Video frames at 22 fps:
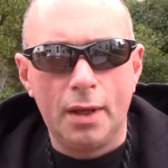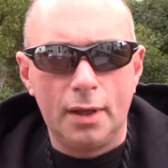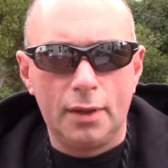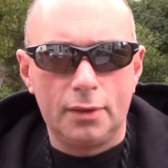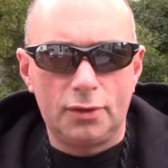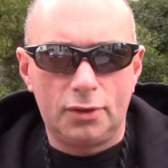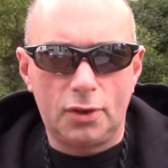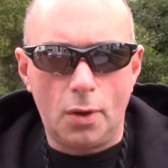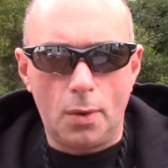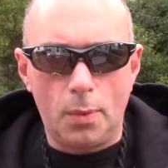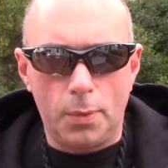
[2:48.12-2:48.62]

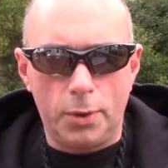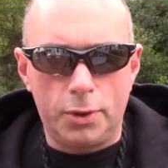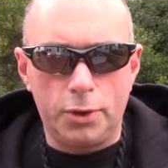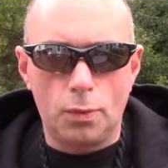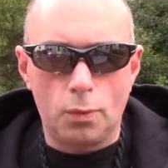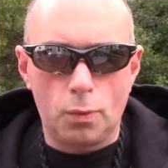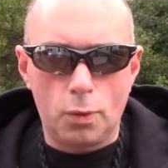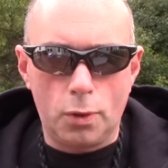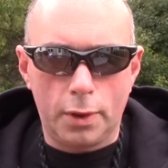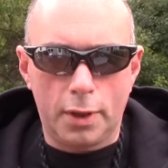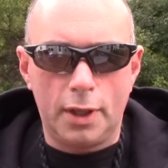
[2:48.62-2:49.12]
so when
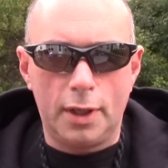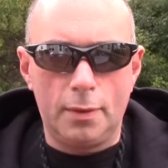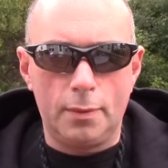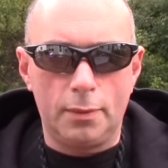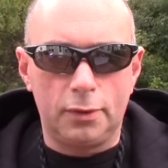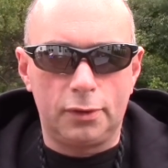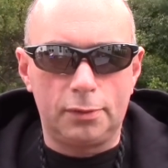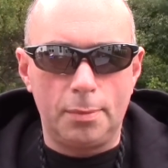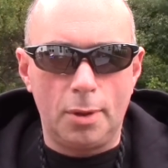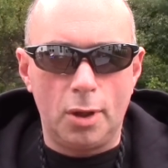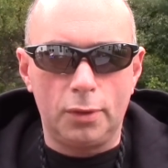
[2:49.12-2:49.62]
you're working
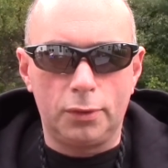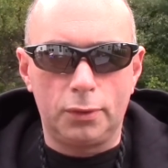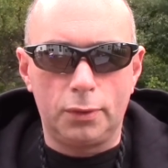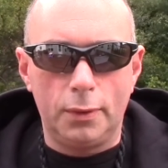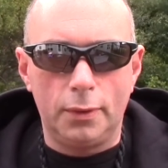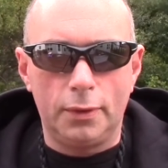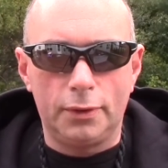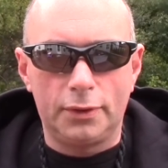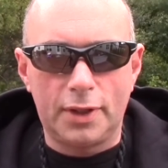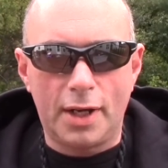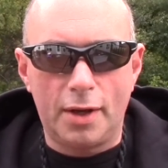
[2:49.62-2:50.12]
with small
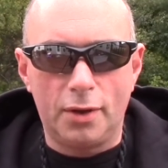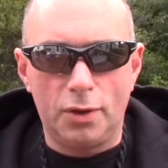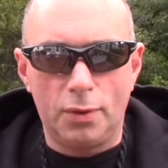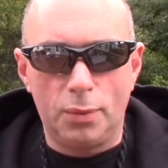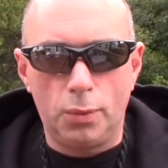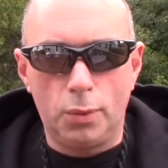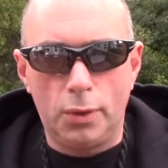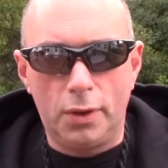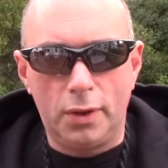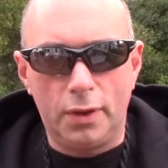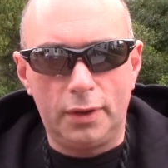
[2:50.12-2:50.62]
tools out in the
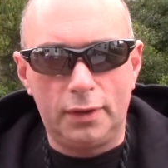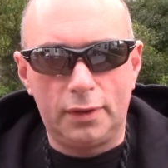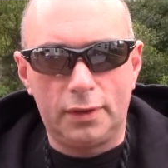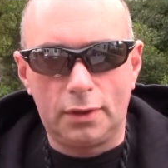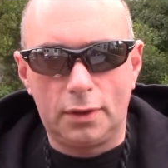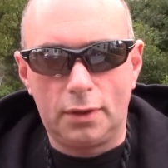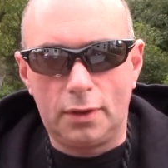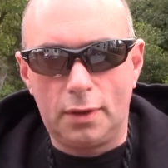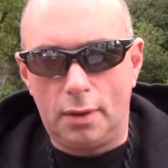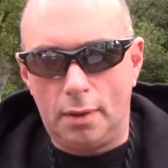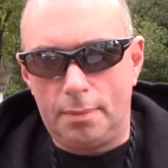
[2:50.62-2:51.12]

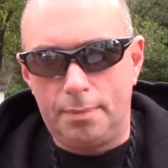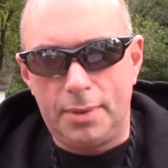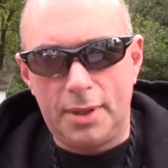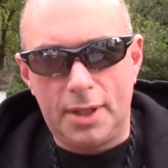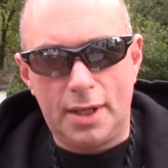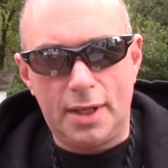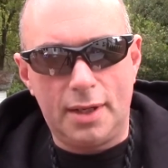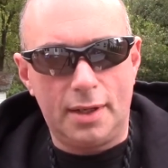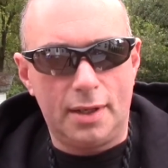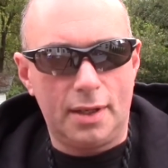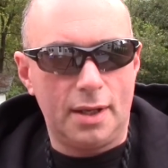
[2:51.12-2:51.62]
woods, could it
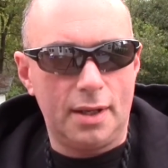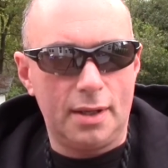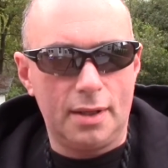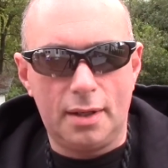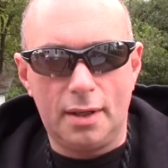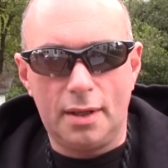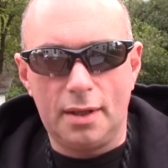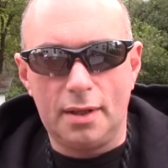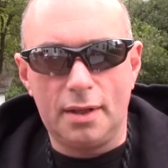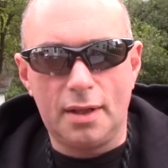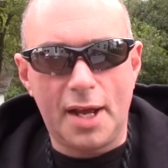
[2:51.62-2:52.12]
be a,
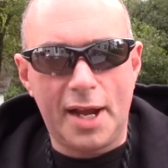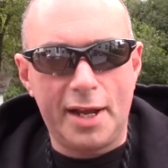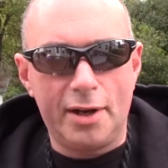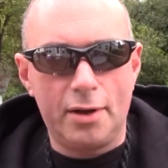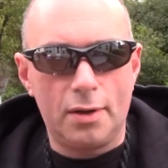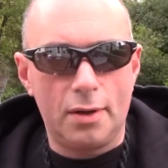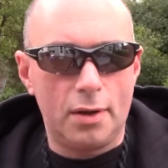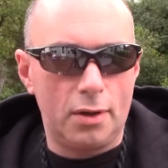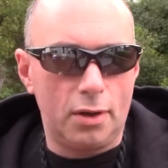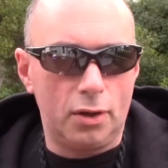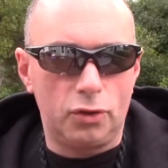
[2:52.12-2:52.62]
a
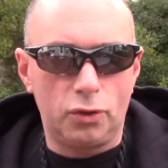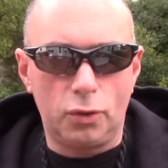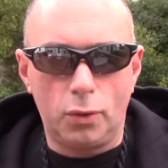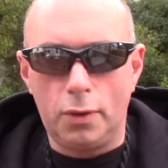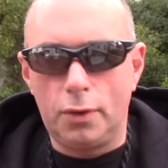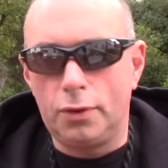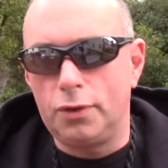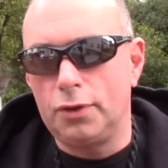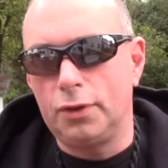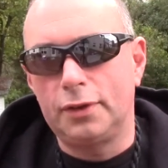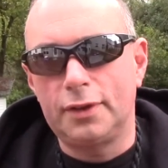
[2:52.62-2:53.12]
lighter or a
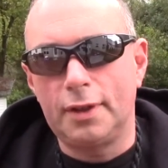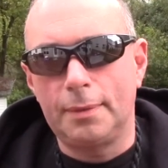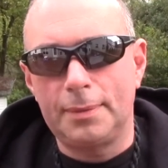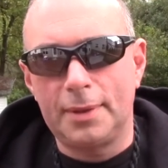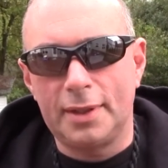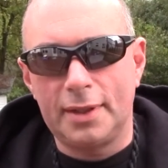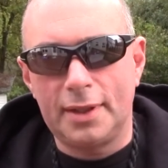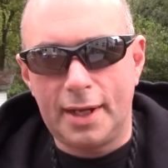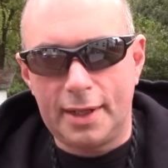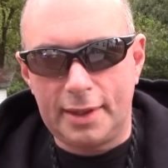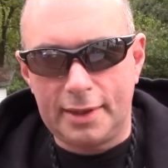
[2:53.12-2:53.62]
torch or
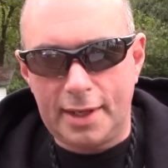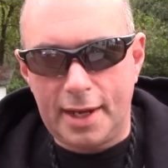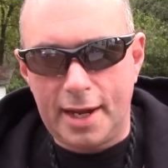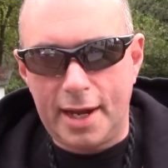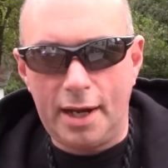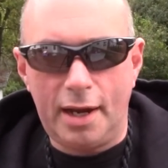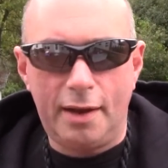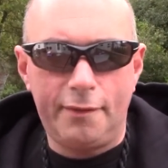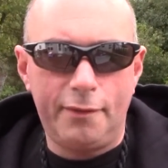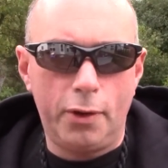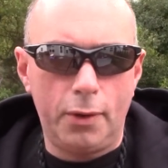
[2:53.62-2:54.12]
something like
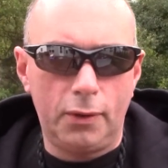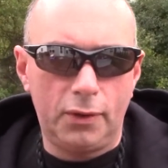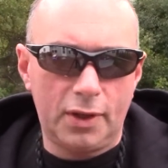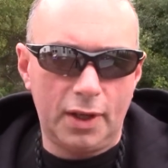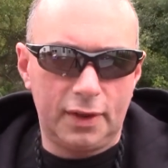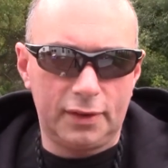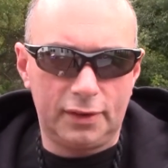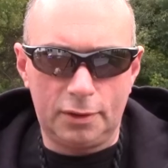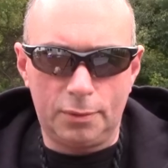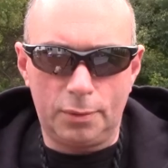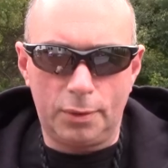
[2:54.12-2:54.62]
that, I've always
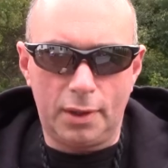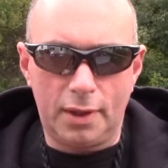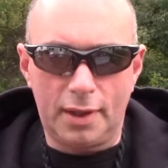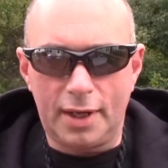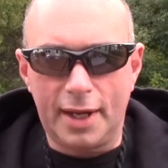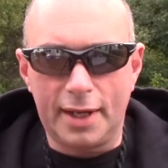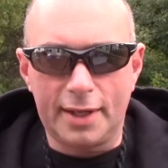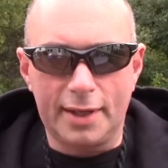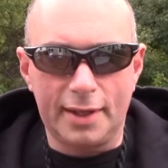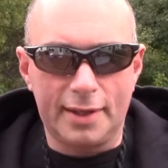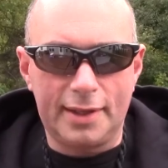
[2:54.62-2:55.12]
got somewhere that
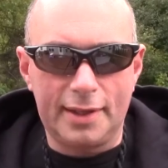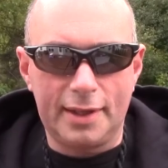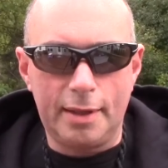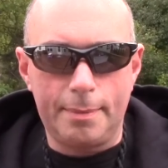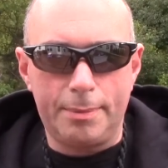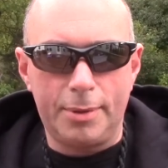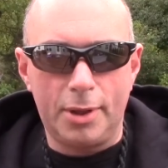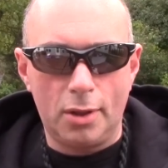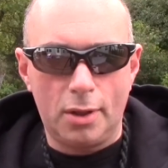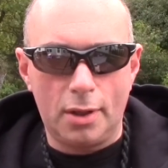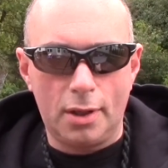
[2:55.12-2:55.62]
I can
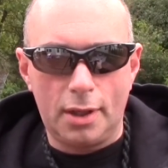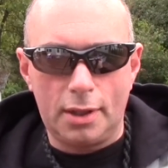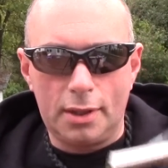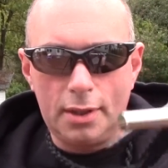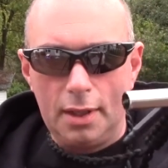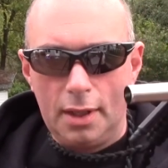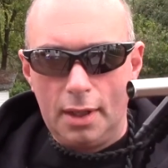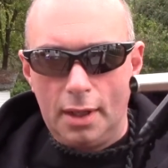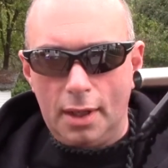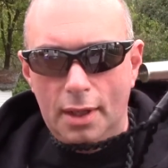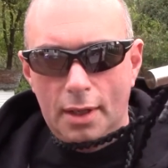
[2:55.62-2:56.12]
clip it on
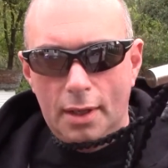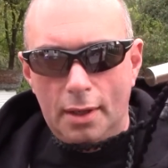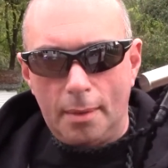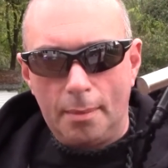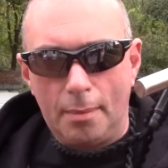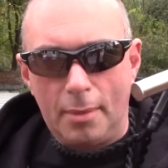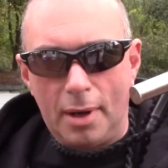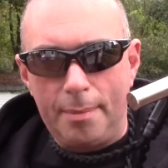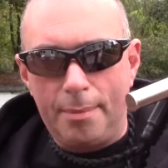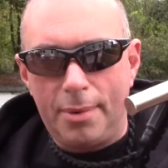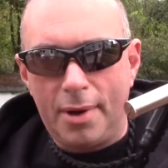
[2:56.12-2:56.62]

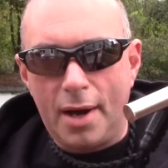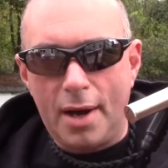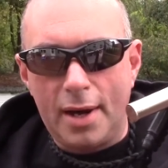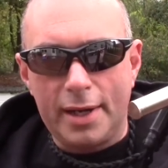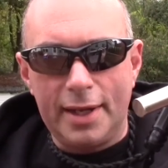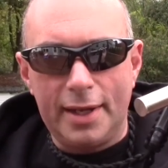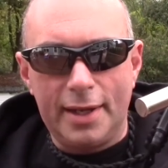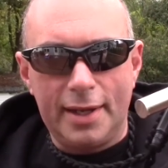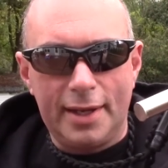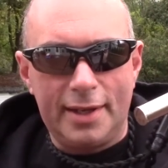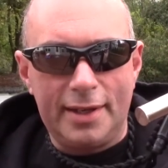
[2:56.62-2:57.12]
my
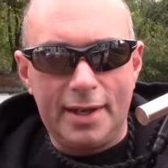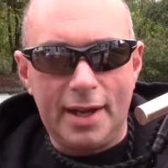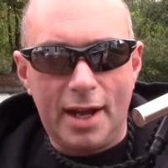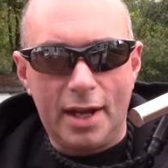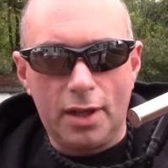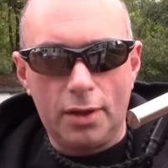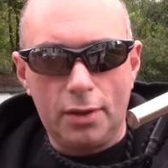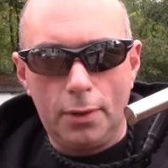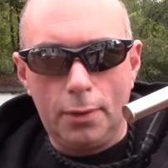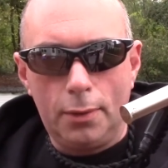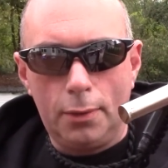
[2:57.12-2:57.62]
body and
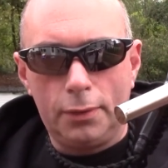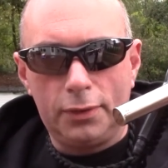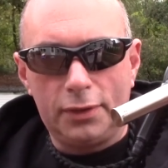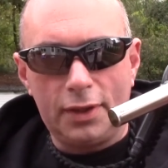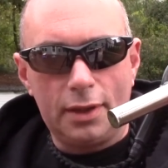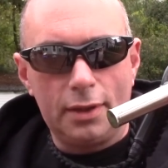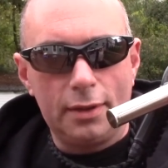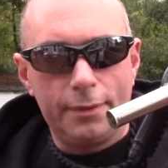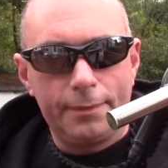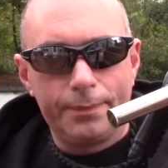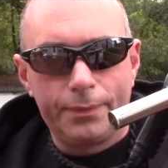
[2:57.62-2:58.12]
not lose
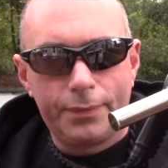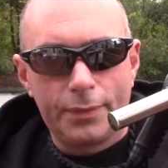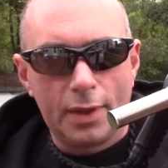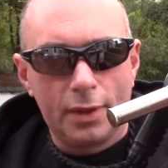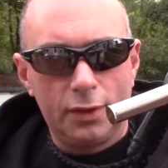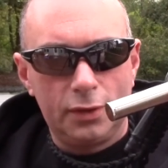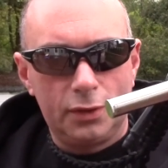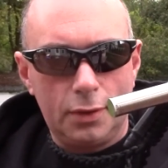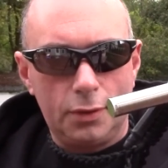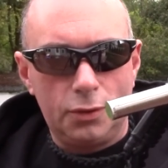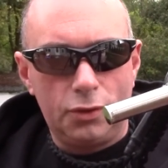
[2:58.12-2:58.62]
it.
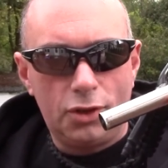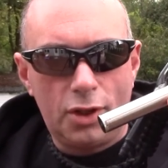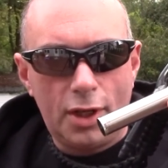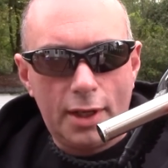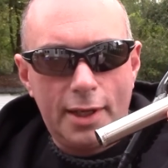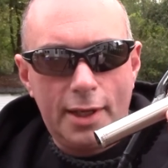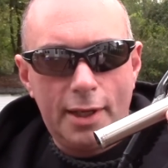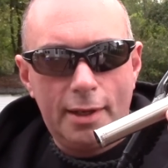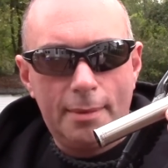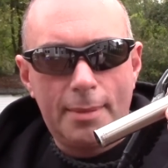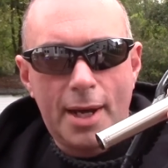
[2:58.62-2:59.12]
So
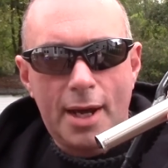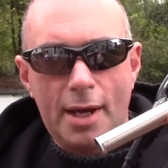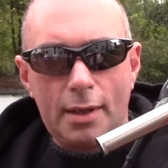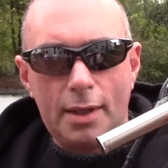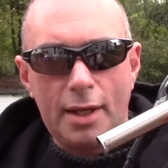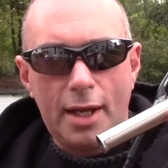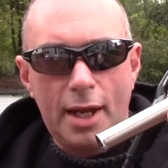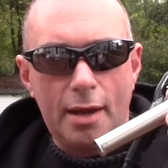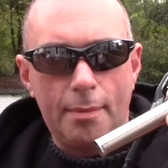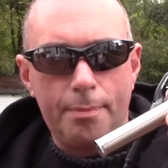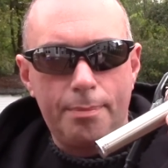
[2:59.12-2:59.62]
check him
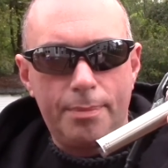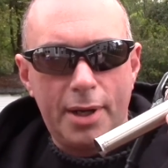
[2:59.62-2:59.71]
out at